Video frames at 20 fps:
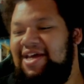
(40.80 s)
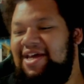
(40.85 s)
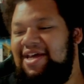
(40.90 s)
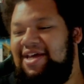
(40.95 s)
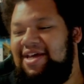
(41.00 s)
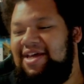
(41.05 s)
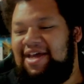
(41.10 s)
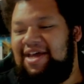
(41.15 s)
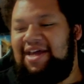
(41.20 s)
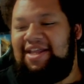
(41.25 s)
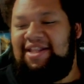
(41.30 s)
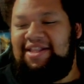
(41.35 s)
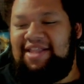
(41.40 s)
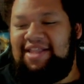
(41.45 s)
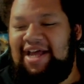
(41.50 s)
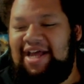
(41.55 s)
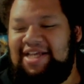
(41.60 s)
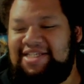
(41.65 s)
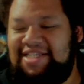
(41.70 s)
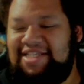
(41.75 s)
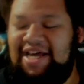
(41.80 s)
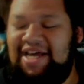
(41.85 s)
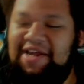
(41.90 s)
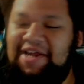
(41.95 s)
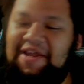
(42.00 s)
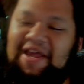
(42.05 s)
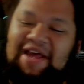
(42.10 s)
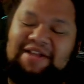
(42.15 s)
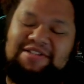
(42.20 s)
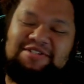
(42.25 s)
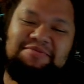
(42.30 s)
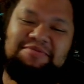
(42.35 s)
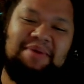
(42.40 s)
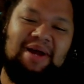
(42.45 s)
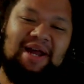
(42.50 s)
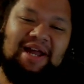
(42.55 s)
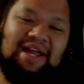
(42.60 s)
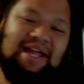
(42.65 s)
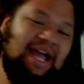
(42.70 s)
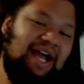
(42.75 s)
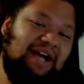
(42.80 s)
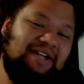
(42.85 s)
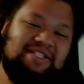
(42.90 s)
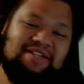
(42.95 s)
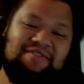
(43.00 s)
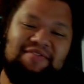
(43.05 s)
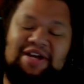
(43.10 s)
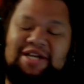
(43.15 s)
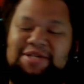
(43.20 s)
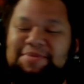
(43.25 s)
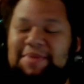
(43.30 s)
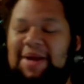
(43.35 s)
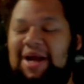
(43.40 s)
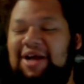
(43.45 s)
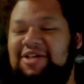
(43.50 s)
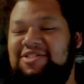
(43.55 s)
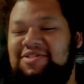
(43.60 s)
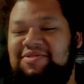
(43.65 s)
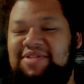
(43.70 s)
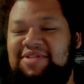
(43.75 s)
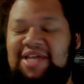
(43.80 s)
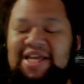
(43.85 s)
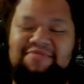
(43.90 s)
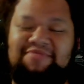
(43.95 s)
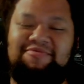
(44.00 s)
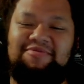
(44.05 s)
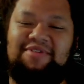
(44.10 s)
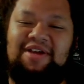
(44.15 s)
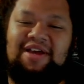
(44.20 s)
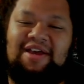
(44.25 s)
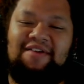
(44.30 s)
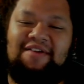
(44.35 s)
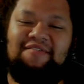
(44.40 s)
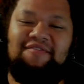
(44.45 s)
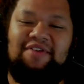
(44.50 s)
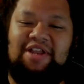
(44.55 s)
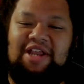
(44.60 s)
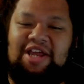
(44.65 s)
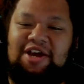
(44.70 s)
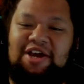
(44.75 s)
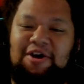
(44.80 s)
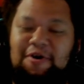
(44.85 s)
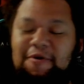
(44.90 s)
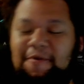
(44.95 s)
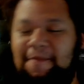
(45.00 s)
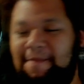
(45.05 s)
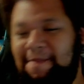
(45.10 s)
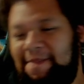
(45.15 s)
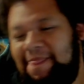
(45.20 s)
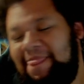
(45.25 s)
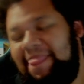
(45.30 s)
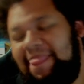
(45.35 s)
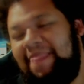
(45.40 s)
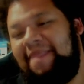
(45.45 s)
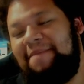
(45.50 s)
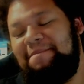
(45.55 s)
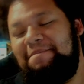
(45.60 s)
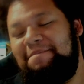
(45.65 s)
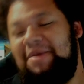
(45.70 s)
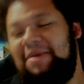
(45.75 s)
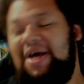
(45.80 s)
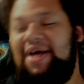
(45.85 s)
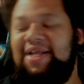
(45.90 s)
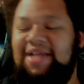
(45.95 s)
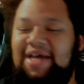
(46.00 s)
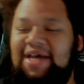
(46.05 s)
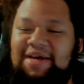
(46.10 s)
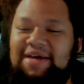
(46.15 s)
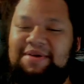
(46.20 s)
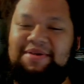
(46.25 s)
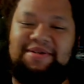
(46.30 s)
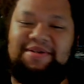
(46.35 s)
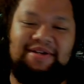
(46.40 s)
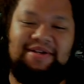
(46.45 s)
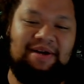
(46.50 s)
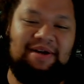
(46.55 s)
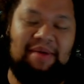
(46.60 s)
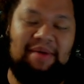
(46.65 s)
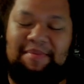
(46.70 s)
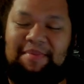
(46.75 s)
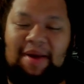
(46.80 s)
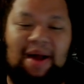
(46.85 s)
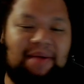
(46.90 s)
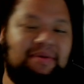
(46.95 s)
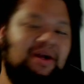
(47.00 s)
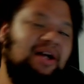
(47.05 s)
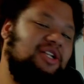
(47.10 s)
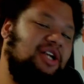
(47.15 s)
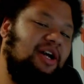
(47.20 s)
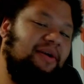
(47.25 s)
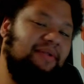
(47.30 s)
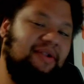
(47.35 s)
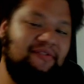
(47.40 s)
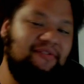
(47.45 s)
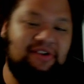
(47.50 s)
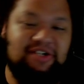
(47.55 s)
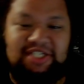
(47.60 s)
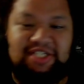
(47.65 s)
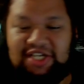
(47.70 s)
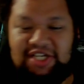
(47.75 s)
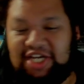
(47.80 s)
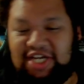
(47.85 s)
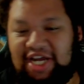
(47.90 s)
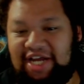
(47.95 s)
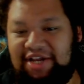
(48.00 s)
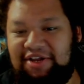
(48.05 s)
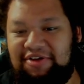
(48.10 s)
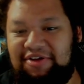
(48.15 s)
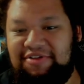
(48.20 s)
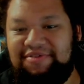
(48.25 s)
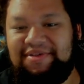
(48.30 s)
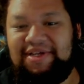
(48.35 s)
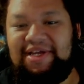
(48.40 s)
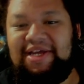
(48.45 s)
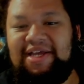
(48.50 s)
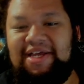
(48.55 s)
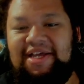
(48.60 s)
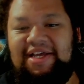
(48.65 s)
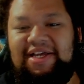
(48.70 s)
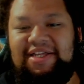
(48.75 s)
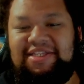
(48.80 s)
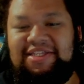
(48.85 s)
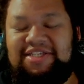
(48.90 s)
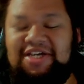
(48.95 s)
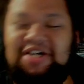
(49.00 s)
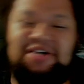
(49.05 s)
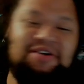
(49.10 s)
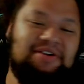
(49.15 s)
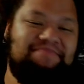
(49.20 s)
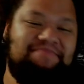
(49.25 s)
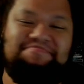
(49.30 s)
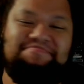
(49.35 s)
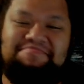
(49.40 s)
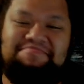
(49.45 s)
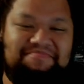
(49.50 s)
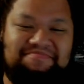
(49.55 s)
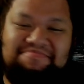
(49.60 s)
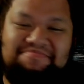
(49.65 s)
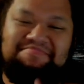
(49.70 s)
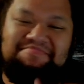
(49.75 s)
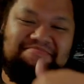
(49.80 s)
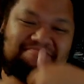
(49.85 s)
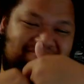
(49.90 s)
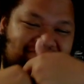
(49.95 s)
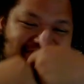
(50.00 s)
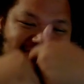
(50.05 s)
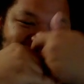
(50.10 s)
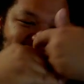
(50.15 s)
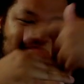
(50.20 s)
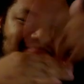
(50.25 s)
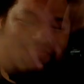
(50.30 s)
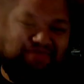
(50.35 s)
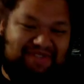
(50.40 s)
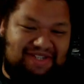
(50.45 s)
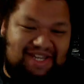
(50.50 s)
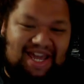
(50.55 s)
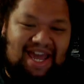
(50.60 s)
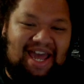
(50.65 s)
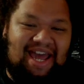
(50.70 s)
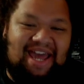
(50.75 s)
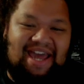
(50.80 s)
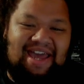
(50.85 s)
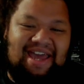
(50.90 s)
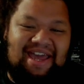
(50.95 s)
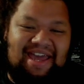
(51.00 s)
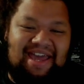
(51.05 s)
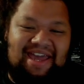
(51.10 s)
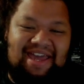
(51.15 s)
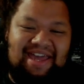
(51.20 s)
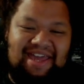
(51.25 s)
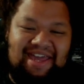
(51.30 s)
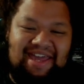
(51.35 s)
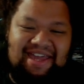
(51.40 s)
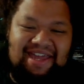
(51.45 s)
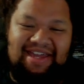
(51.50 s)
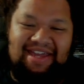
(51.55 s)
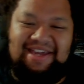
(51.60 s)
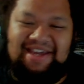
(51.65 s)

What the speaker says: and last night after my House of X Powers of 10 video, but on my Pop Culture Omniversa channel. So, yay!